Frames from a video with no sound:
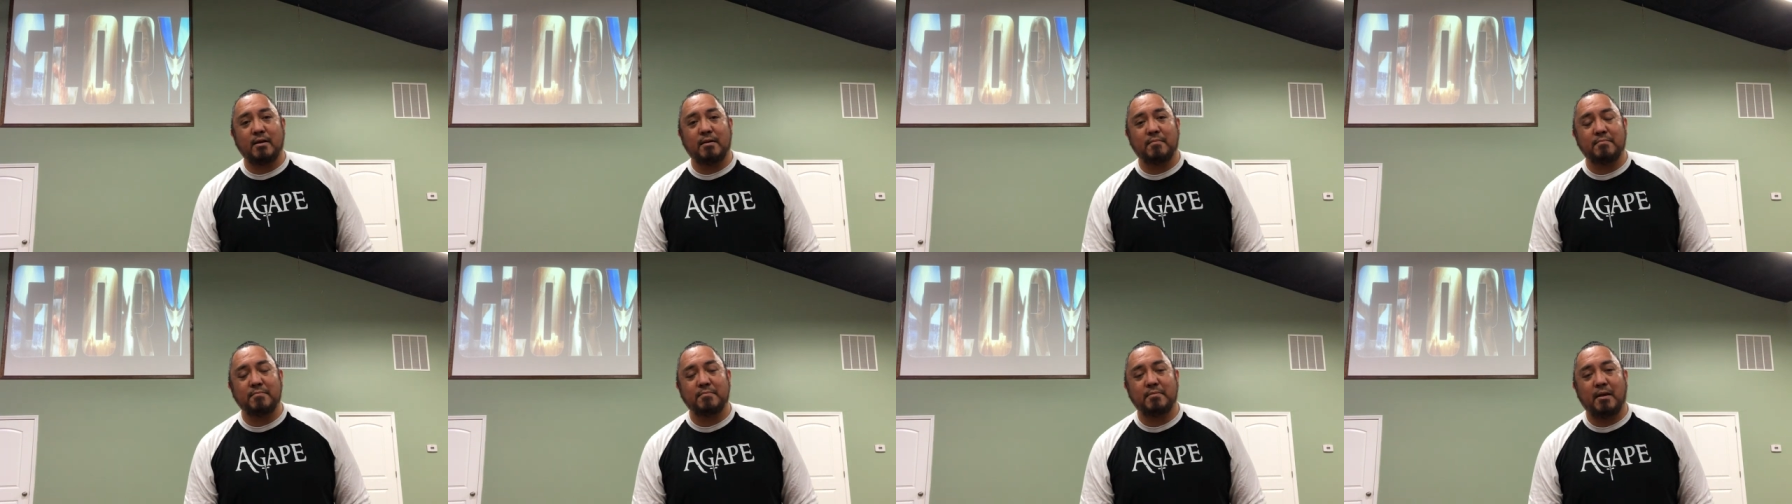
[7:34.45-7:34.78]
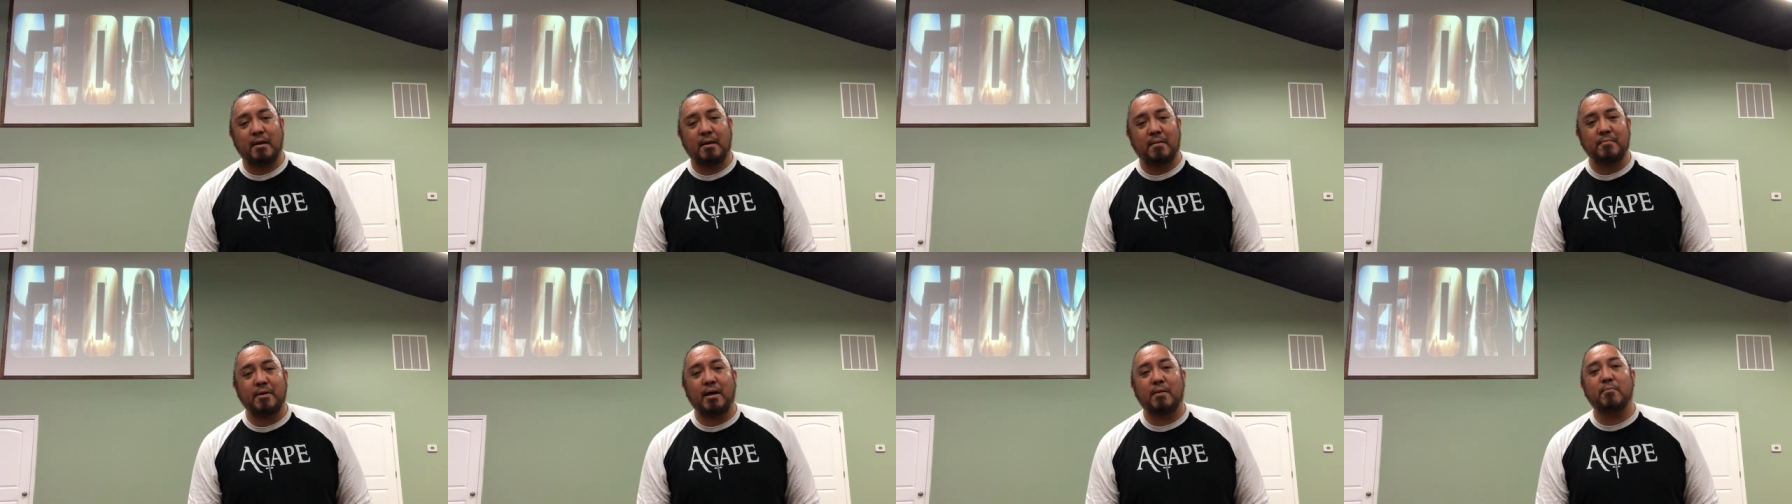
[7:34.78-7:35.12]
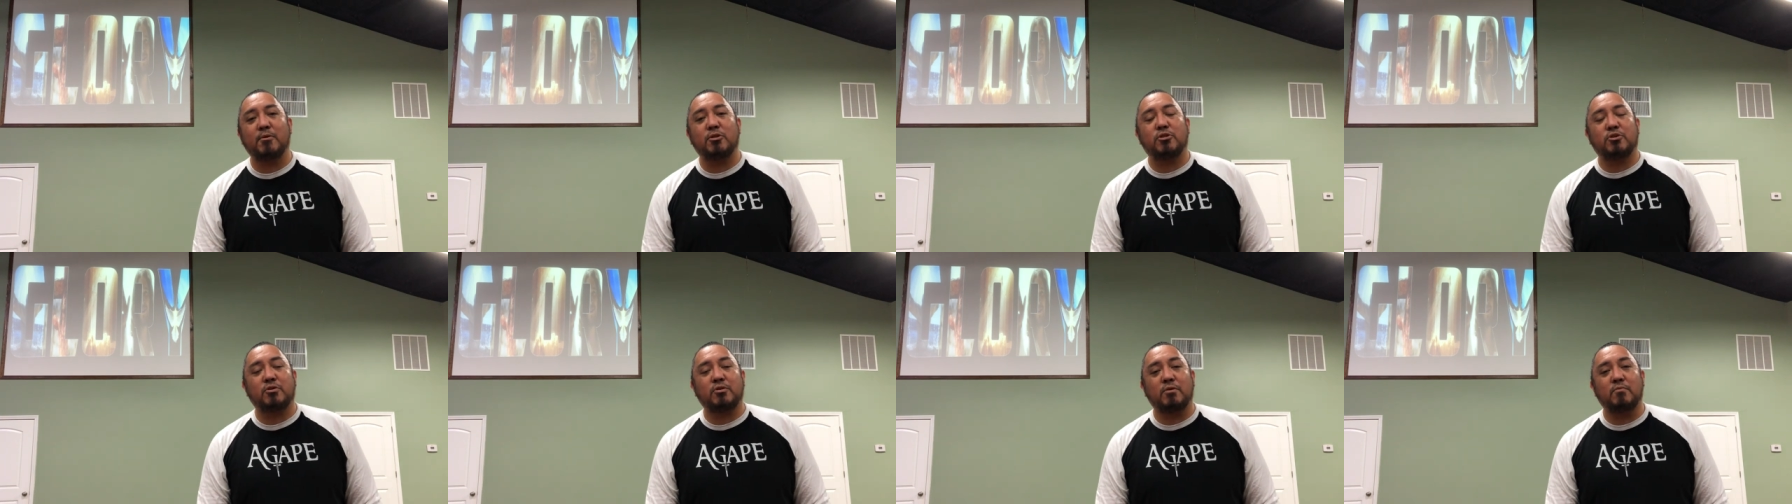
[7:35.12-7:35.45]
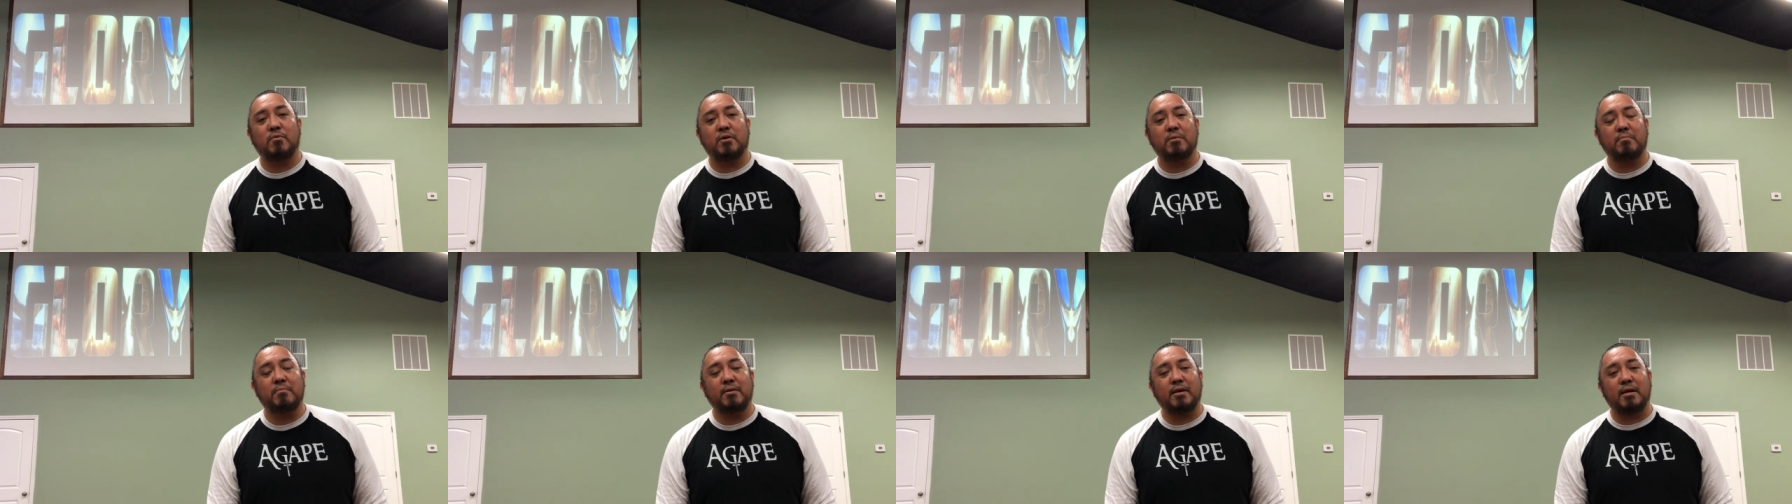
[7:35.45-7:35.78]
I'm, I'm not mature
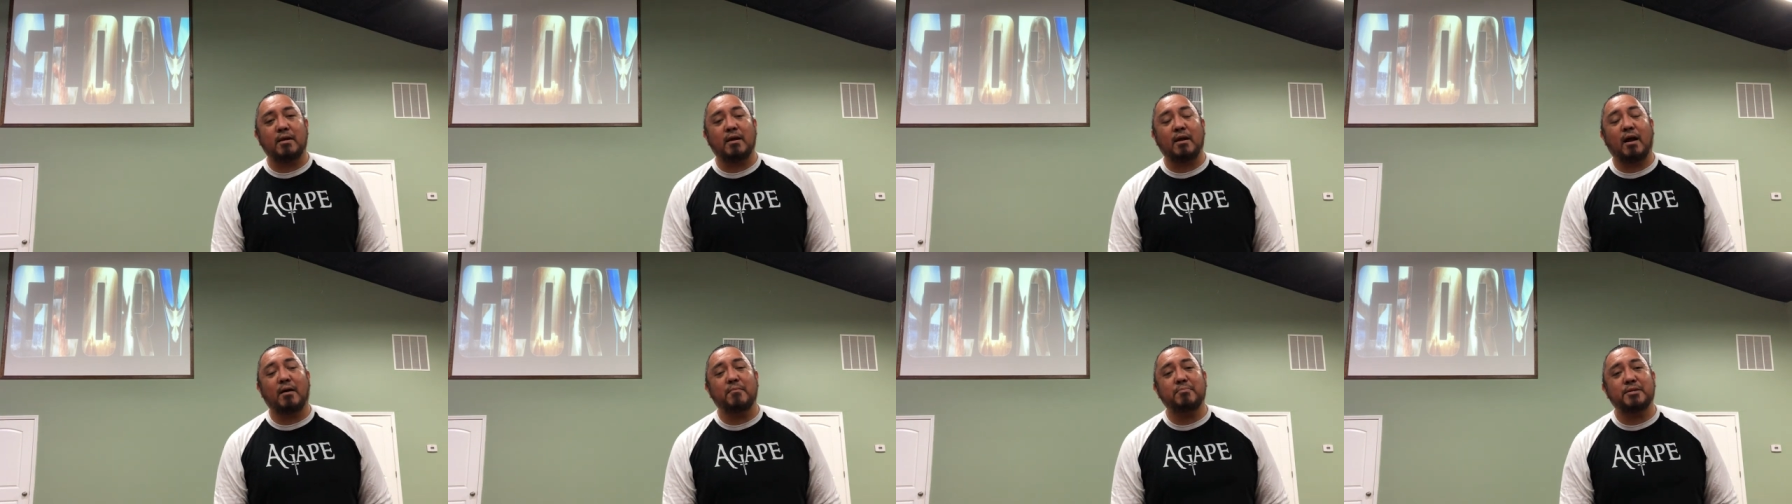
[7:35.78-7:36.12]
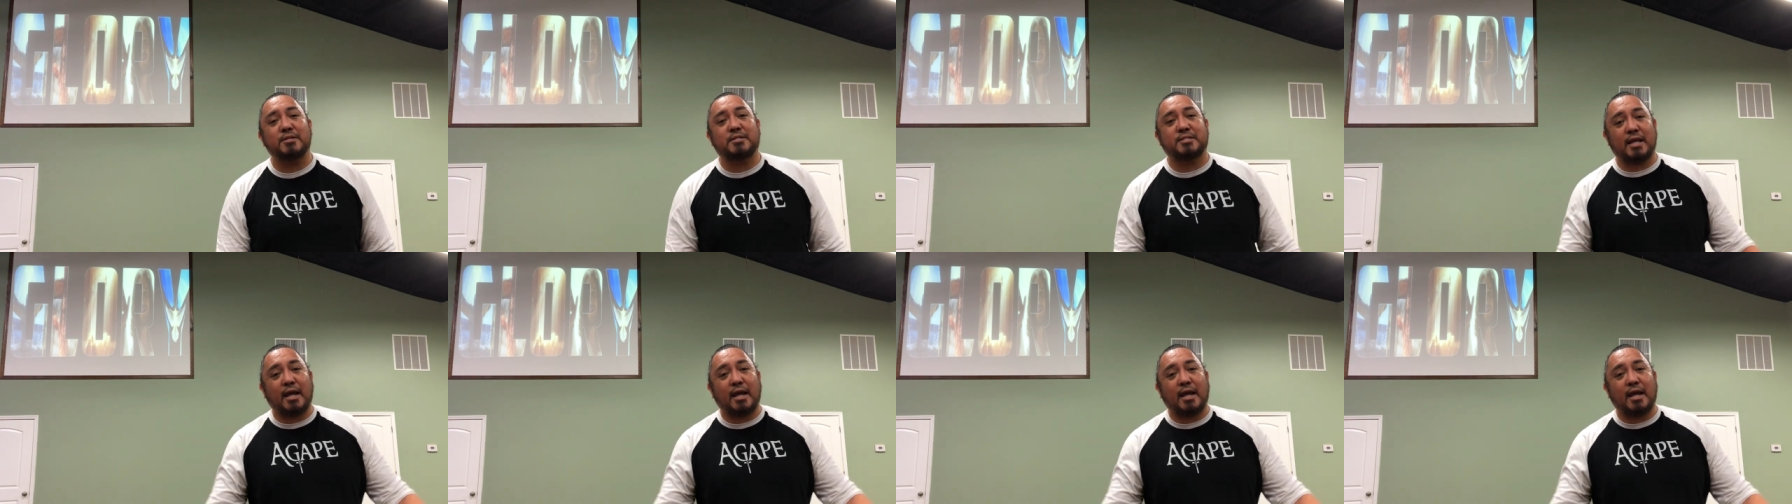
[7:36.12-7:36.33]
one bit. I'm just